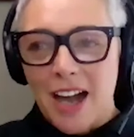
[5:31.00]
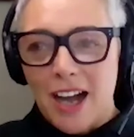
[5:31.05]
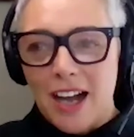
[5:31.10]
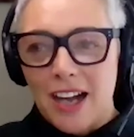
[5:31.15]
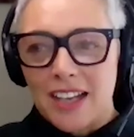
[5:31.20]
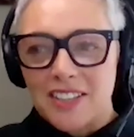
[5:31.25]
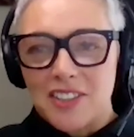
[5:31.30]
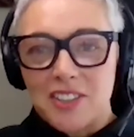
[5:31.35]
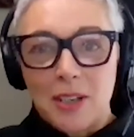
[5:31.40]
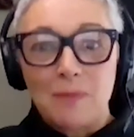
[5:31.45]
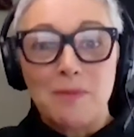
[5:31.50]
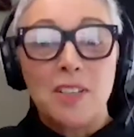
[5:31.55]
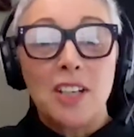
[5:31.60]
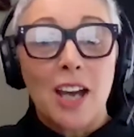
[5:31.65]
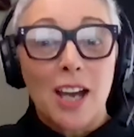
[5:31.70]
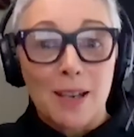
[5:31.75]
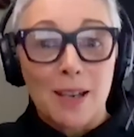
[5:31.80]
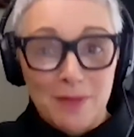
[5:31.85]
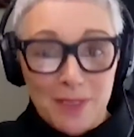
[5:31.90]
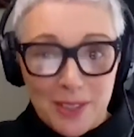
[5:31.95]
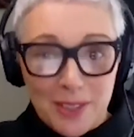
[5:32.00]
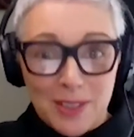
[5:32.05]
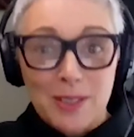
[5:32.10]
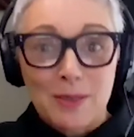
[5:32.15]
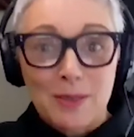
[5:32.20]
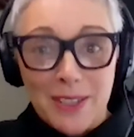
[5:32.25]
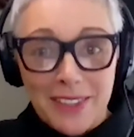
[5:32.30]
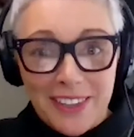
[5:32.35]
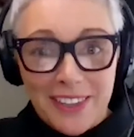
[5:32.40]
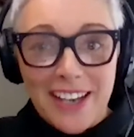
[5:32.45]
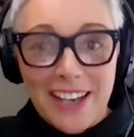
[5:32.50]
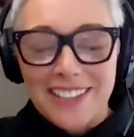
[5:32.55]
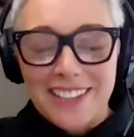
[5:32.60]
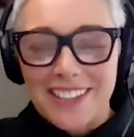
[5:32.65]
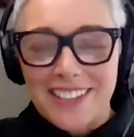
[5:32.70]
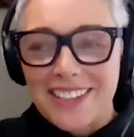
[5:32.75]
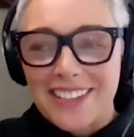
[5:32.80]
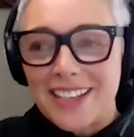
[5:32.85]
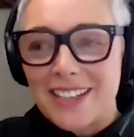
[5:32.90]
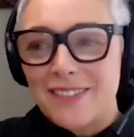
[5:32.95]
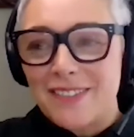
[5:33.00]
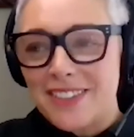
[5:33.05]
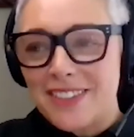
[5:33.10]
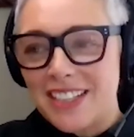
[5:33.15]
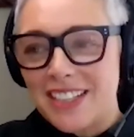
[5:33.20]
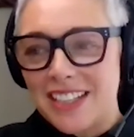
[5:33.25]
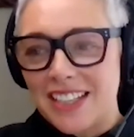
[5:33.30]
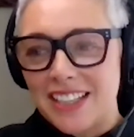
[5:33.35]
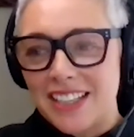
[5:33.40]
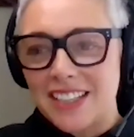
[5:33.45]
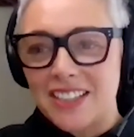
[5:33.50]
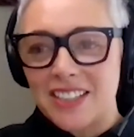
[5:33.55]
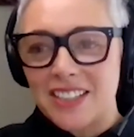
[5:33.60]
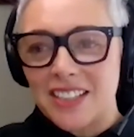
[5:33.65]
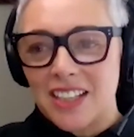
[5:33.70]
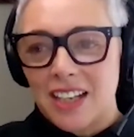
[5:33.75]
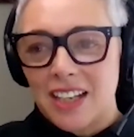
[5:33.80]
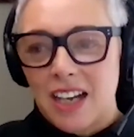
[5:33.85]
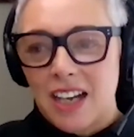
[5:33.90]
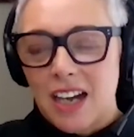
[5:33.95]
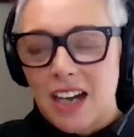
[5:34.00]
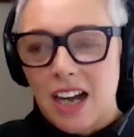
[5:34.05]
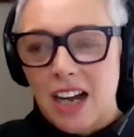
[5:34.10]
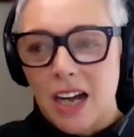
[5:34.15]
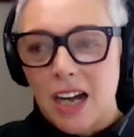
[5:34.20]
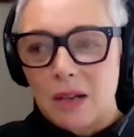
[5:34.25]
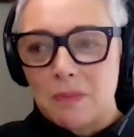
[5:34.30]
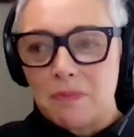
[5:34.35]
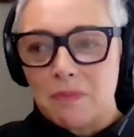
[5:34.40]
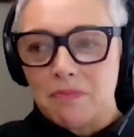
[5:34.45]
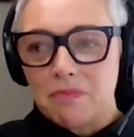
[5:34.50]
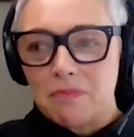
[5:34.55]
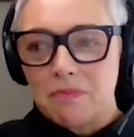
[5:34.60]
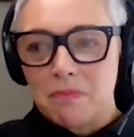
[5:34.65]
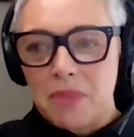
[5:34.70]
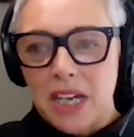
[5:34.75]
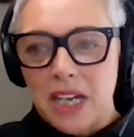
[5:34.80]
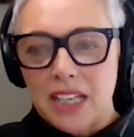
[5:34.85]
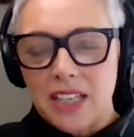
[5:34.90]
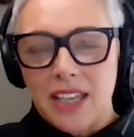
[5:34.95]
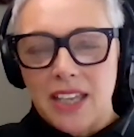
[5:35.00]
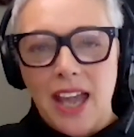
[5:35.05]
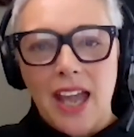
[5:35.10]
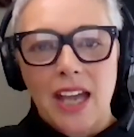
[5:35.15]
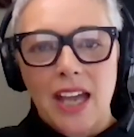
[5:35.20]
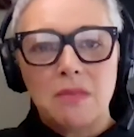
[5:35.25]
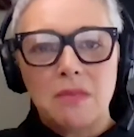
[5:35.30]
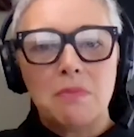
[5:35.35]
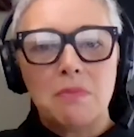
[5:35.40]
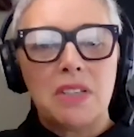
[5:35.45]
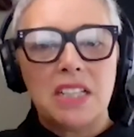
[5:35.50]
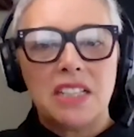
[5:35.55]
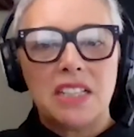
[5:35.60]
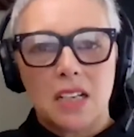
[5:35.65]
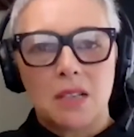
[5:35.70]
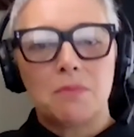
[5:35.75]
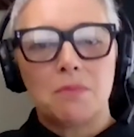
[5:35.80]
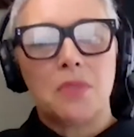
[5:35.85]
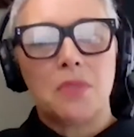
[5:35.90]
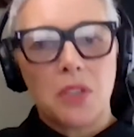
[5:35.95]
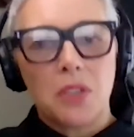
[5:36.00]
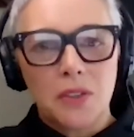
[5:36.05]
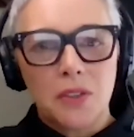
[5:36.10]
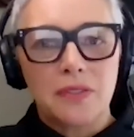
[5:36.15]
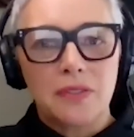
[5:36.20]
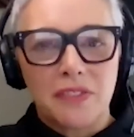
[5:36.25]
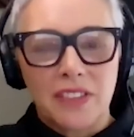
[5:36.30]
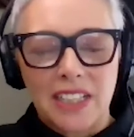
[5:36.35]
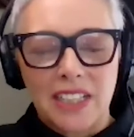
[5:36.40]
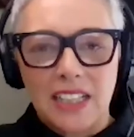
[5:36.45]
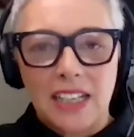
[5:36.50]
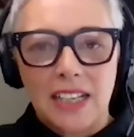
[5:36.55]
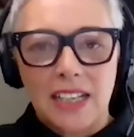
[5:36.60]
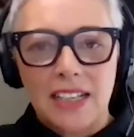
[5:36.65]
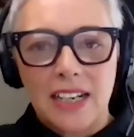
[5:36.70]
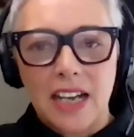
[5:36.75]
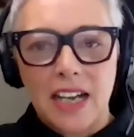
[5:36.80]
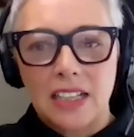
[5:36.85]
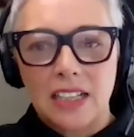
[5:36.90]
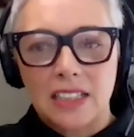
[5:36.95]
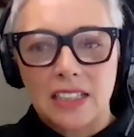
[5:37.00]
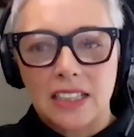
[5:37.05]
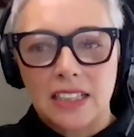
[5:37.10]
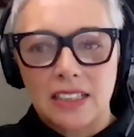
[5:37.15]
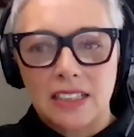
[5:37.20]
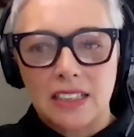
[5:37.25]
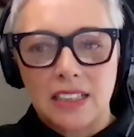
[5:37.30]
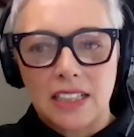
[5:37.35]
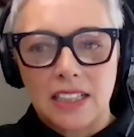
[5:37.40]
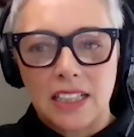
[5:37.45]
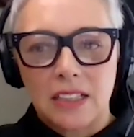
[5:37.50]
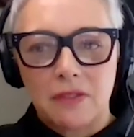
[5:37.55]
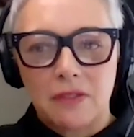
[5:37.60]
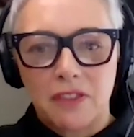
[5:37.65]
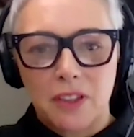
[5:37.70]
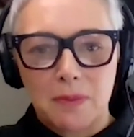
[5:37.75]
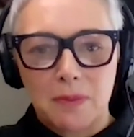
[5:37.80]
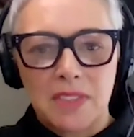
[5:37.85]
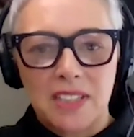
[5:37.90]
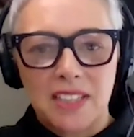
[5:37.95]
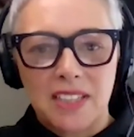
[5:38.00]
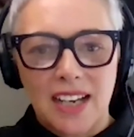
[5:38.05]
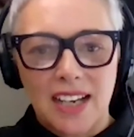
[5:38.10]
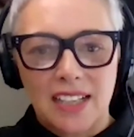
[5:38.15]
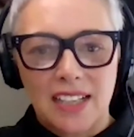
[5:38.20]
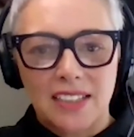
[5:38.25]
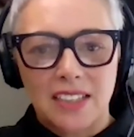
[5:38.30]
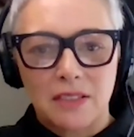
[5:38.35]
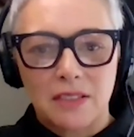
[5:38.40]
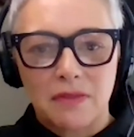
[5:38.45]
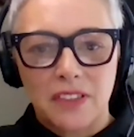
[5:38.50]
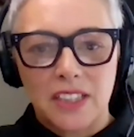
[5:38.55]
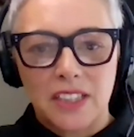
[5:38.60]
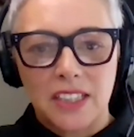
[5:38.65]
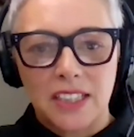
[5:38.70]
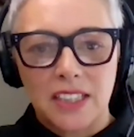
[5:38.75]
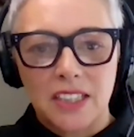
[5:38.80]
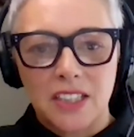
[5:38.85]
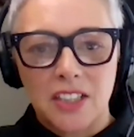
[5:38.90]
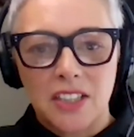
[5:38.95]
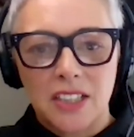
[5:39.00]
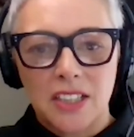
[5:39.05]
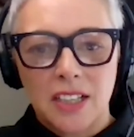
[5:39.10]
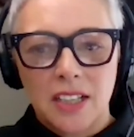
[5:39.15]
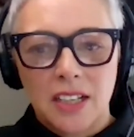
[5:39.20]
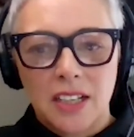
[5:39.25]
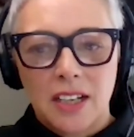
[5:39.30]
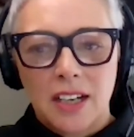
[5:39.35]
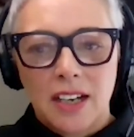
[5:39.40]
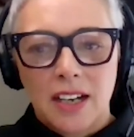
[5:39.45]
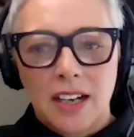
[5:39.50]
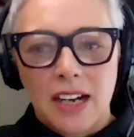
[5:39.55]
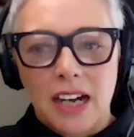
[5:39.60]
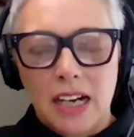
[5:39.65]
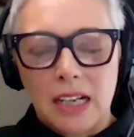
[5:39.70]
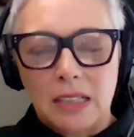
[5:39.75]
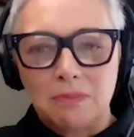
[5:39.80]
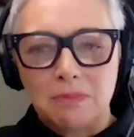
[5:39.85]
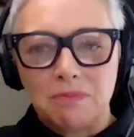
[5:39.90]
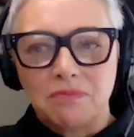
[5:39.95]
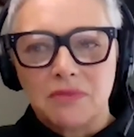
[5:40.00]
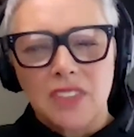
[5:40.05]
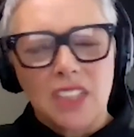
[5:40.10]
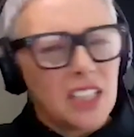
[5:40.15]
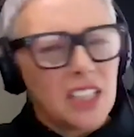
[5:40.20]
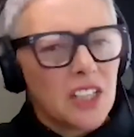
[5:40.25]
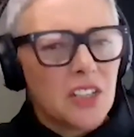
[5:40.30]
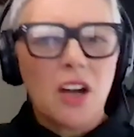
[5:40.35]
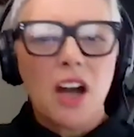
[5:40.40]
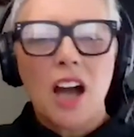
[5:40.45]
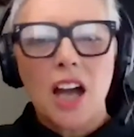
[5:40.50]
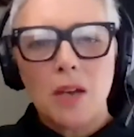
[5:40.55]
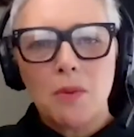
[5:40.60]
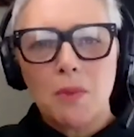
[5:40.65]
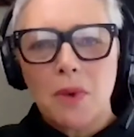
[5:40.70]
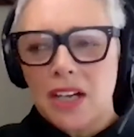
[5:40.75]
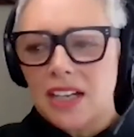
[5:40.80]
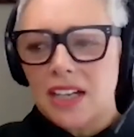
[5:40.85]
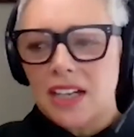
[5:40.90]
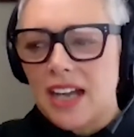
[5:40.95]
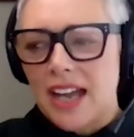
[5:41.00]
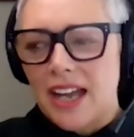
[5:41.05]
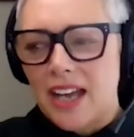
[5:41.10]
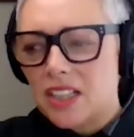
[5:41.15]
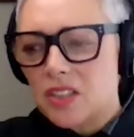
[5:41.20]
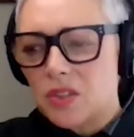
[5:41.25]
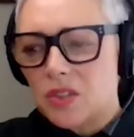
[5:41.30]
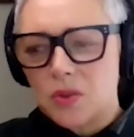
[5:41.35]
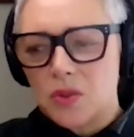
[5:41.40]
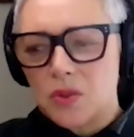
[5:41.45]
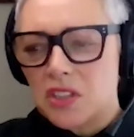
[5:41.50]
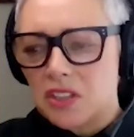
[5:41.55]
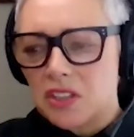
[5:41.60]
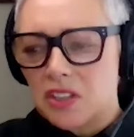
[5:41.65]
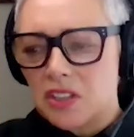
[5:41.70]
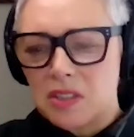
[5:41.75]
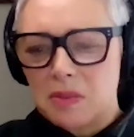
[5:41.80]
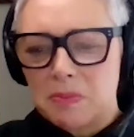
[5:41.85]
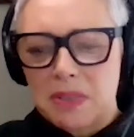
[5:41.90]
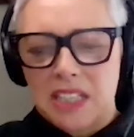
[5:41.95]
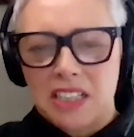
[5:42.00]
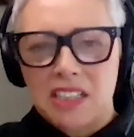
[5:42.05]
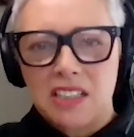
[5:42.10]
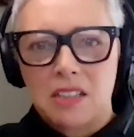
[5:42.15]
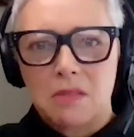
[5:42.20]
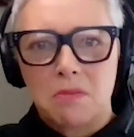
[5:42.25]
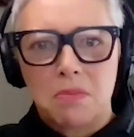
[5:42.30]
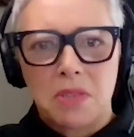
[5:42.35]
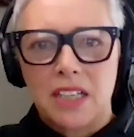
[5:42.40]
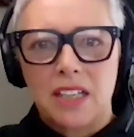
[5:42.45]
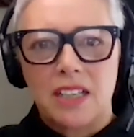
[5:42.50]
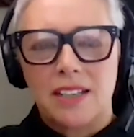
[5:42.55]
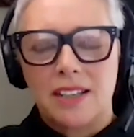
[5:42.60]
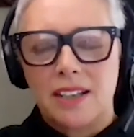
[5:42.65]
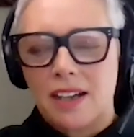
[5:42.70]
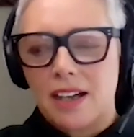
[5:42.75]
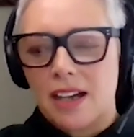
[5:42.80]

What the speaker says: sometimes is without a safety net, but can be done beautifully and elegantly from start to finish. You know, High Wire Act also speaks to being